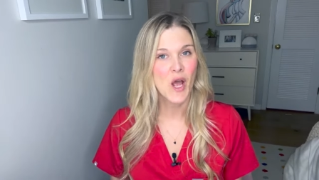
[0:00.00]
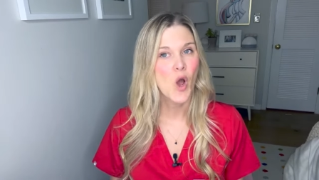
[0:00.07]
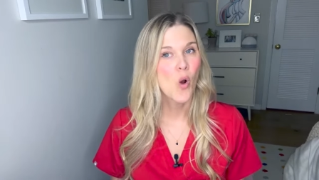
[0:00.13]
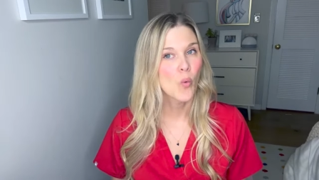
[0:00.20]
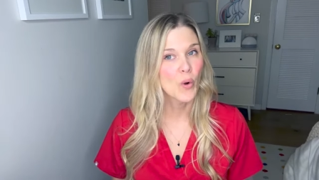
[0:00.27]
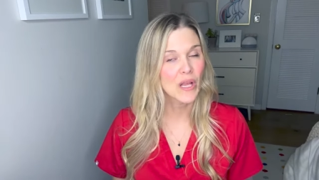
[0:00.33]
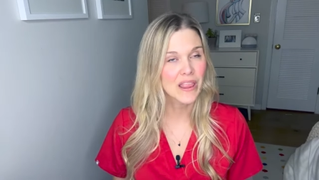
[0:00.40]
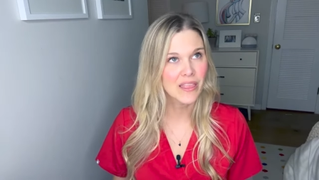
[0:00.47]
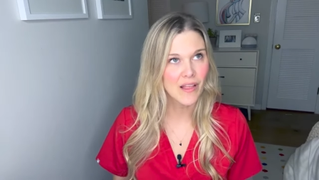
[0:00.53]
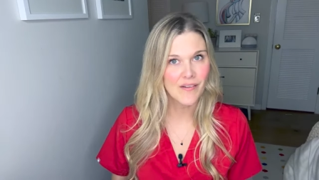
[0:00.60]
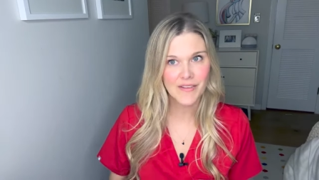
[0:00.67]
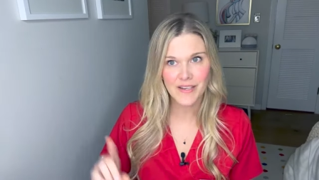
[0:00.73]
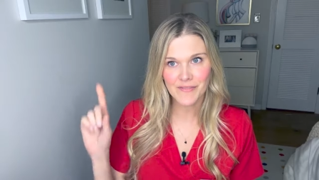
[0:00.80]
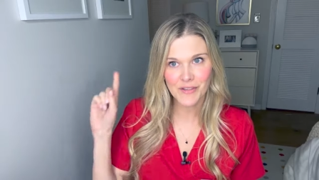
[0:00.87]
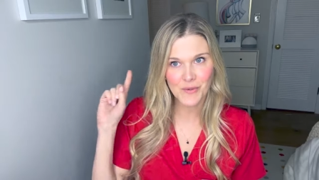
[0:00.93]
Would love
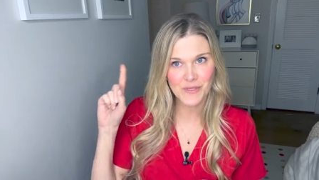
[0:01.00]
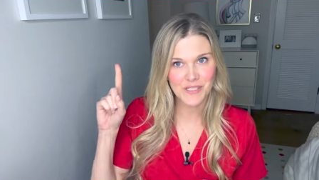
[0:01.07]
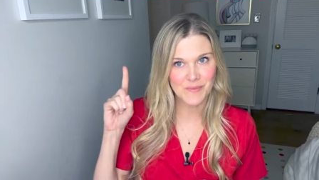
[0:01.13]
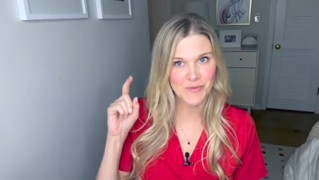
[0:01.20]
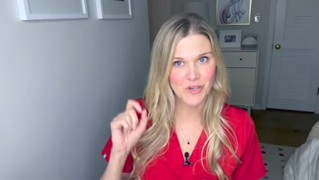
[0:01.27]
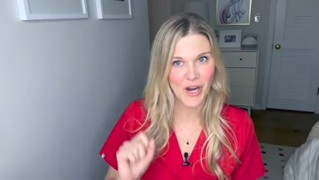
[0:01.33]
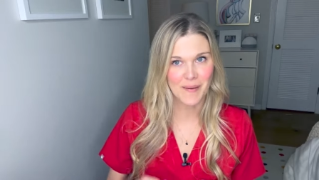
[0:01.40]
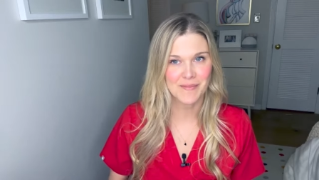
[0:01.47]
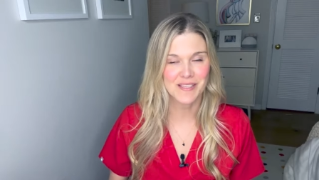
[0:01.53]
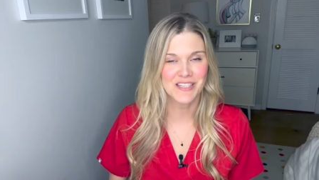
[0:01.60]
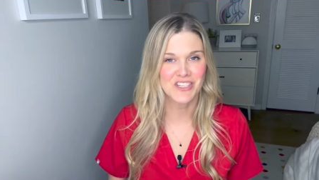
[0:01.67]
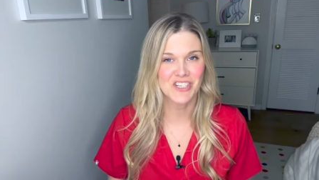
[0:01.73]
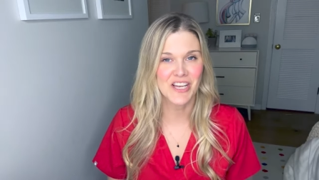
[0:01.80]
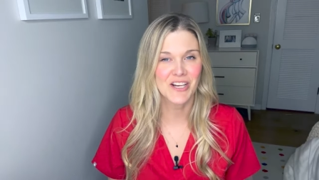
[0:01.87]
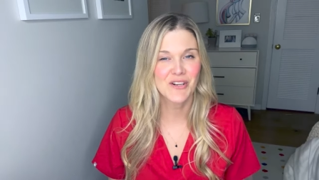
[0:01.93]
it if you would subscribe to the
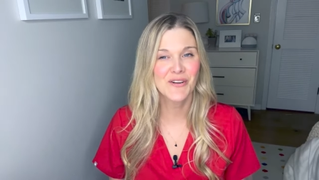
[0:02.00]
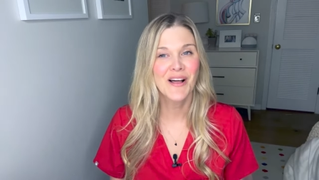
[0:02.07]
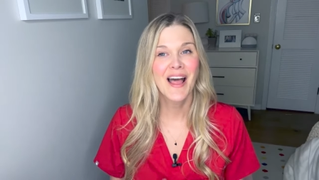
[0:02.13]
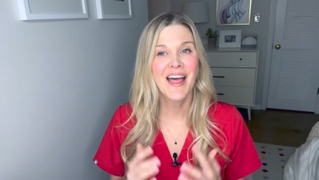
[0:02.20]
channel.